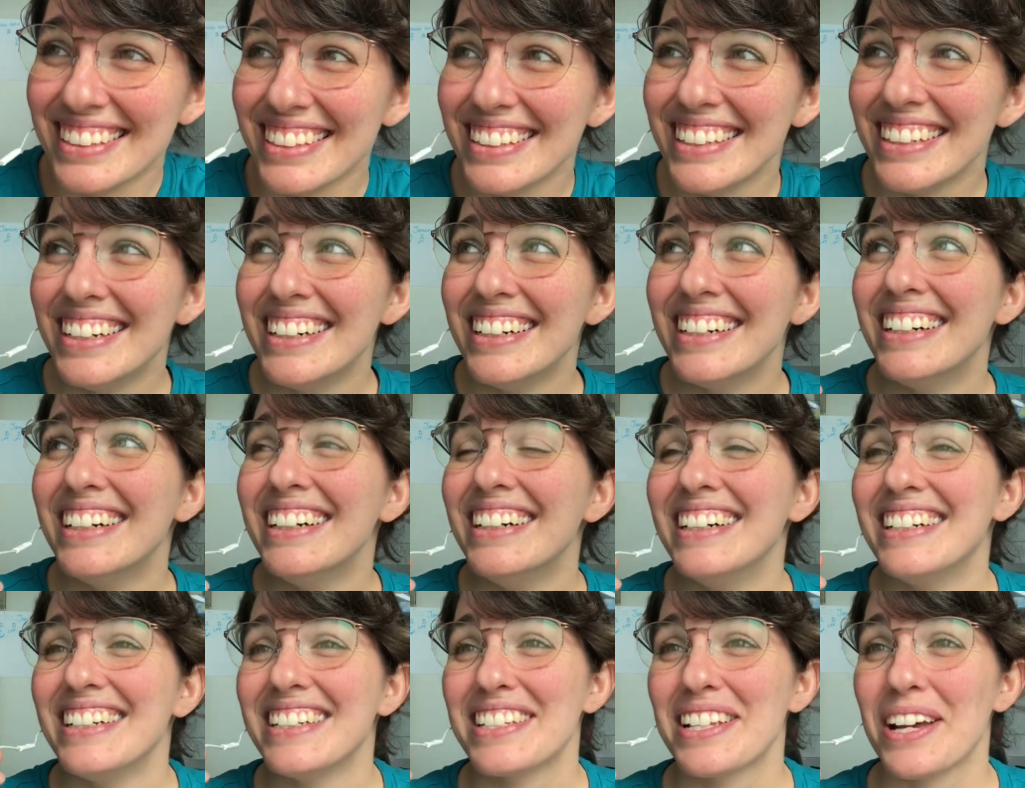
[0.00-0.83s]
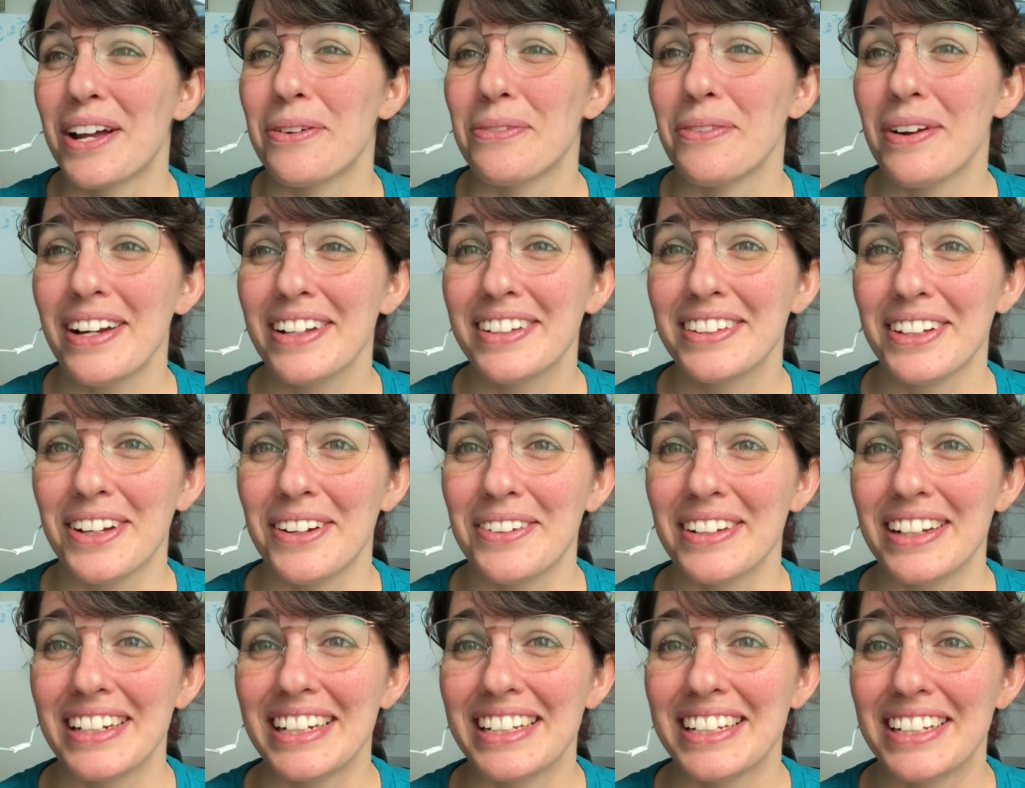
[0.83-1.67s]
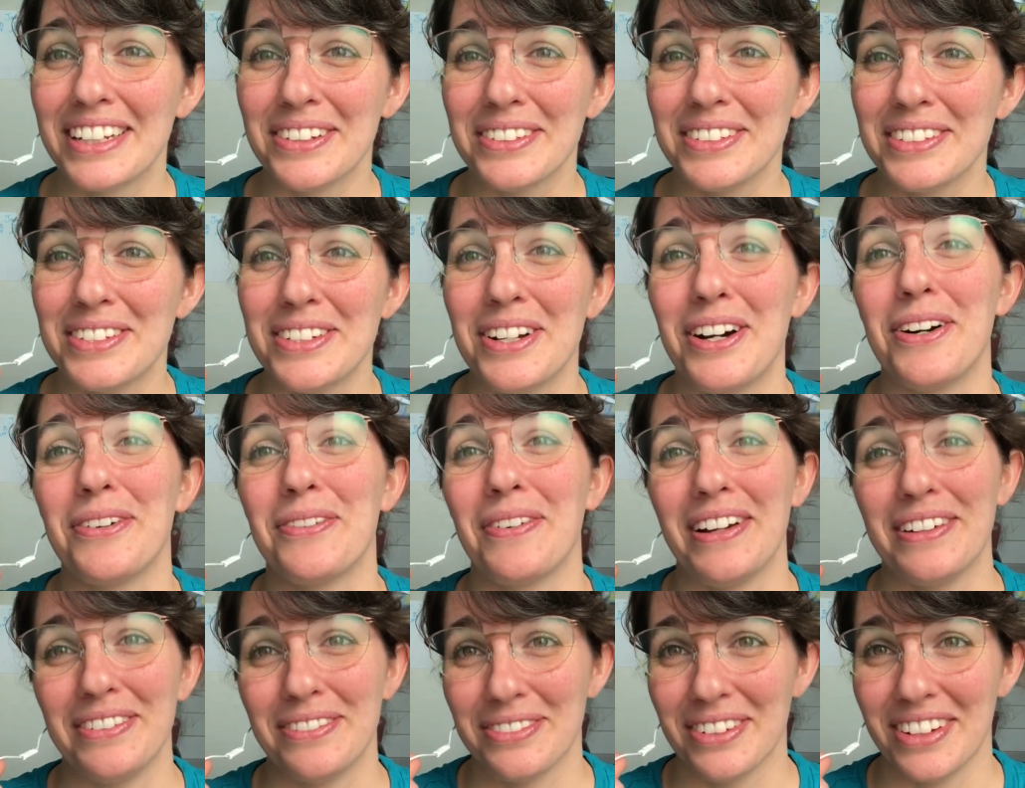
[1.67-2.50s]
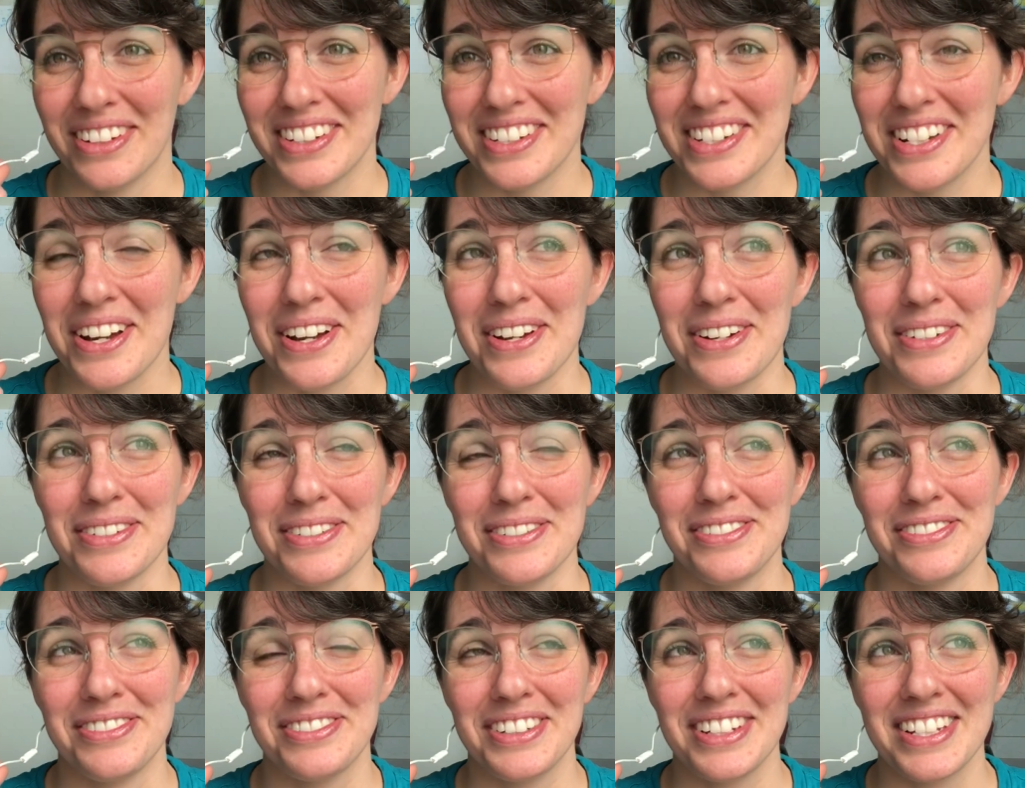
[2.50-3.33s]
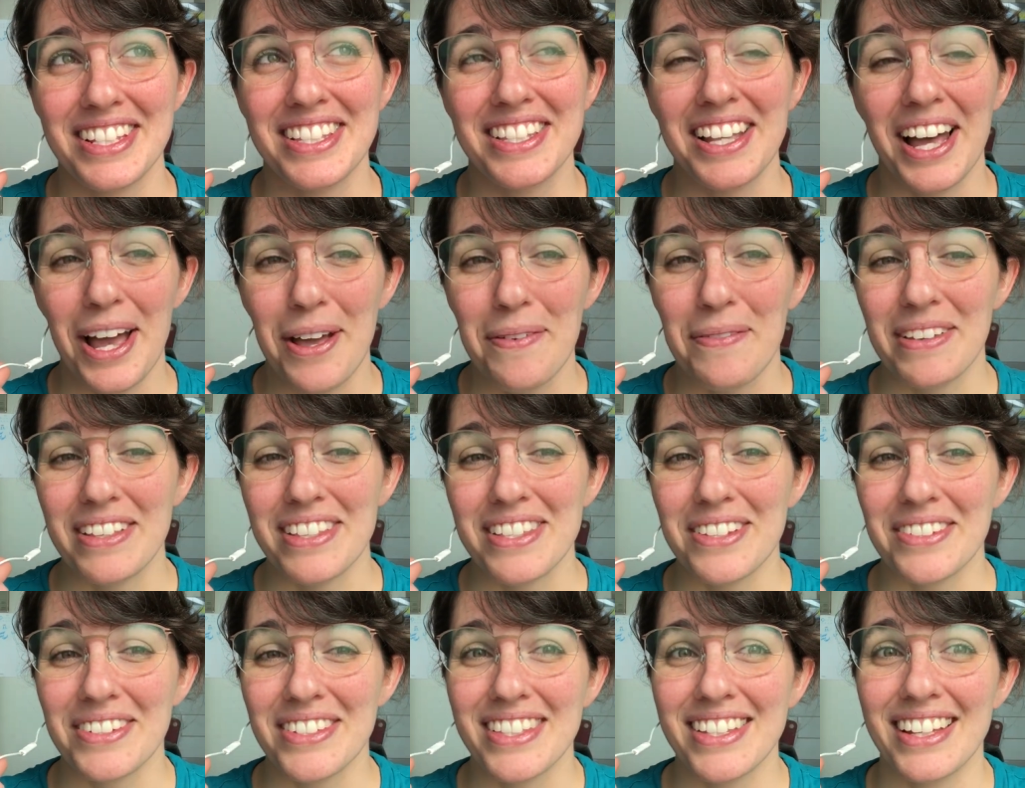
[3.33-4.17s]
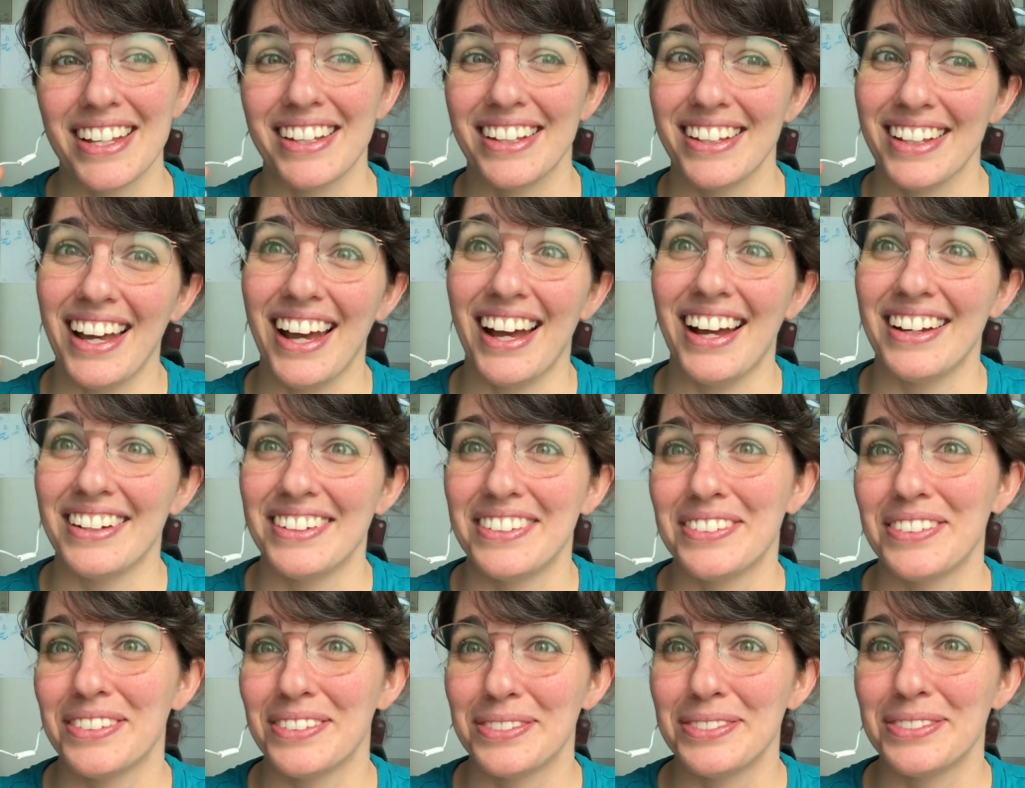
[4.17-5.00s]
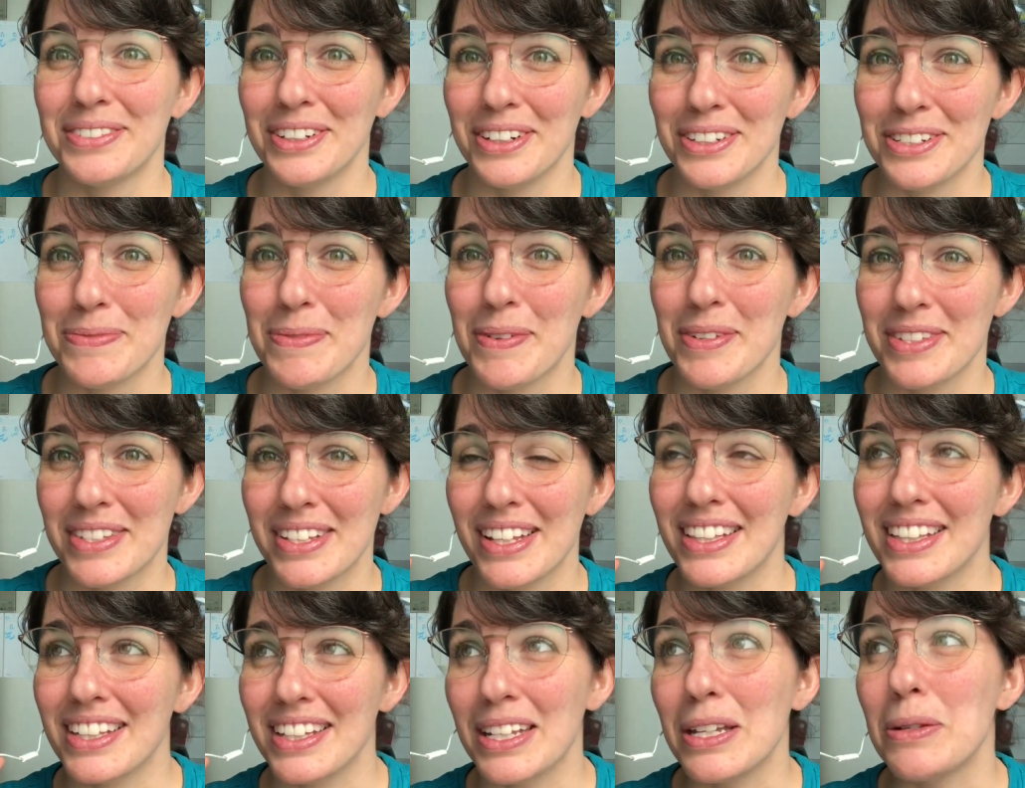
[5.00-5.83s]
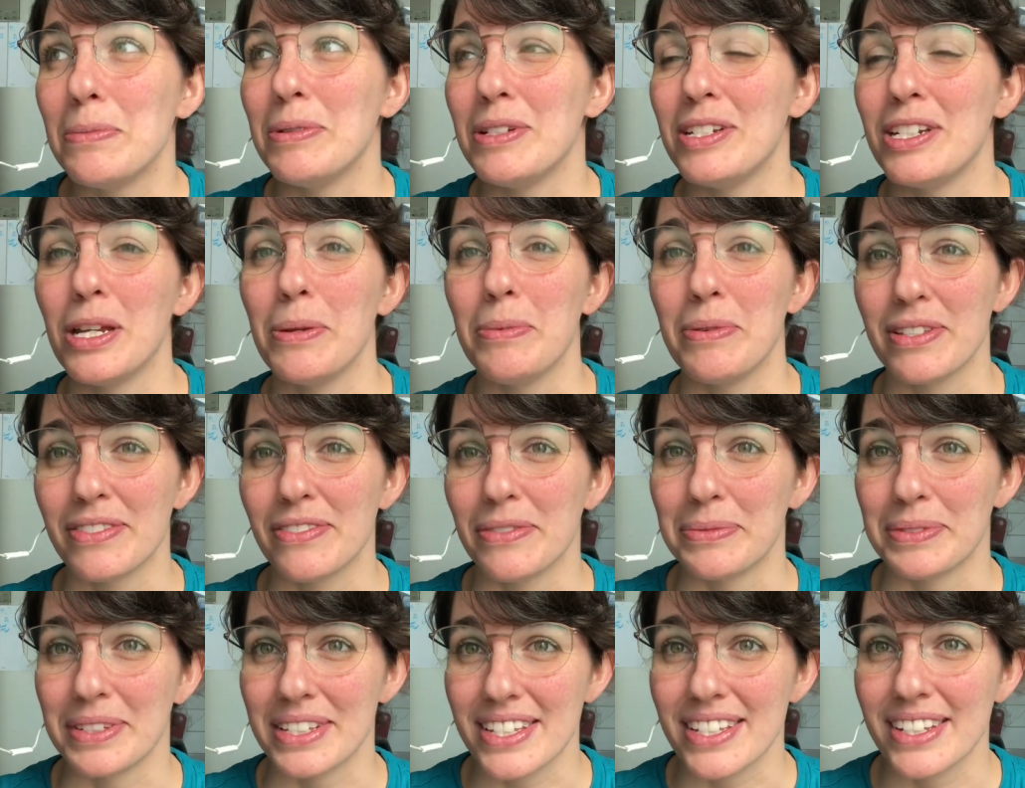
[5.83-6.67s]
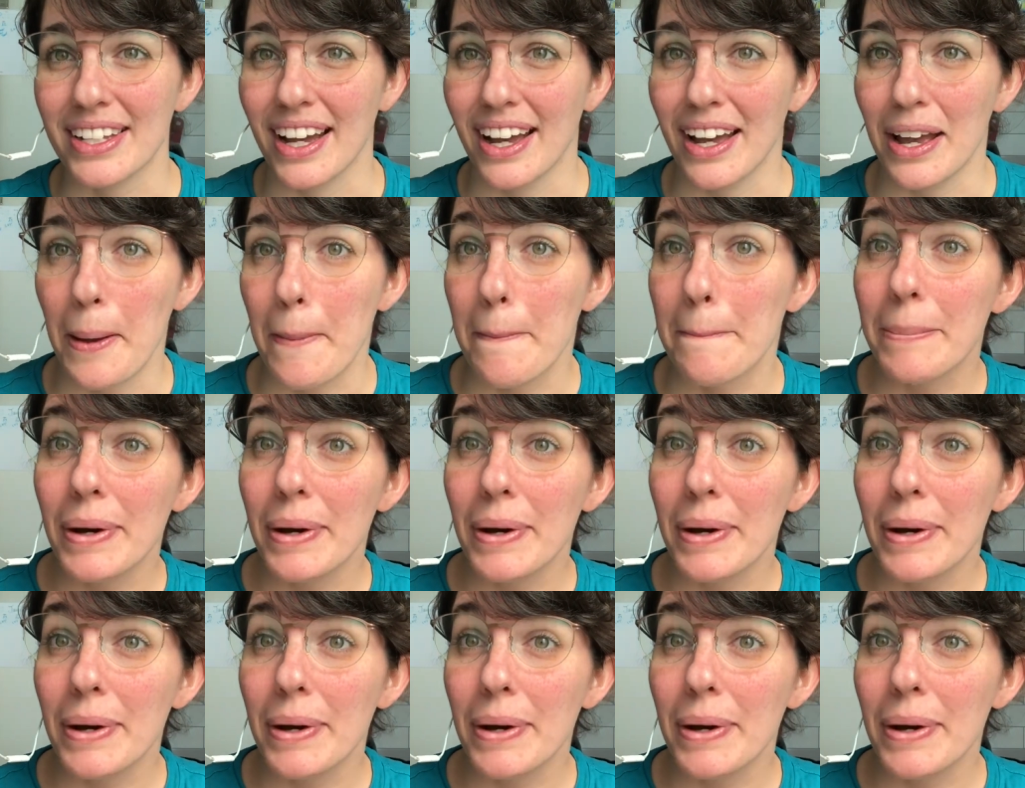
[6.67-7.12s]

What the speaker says: He's got a red cloak, and he killed a dog right in front of Simon. So it's like, yeah, we were supposed to get the heebie-jeebies from this guy.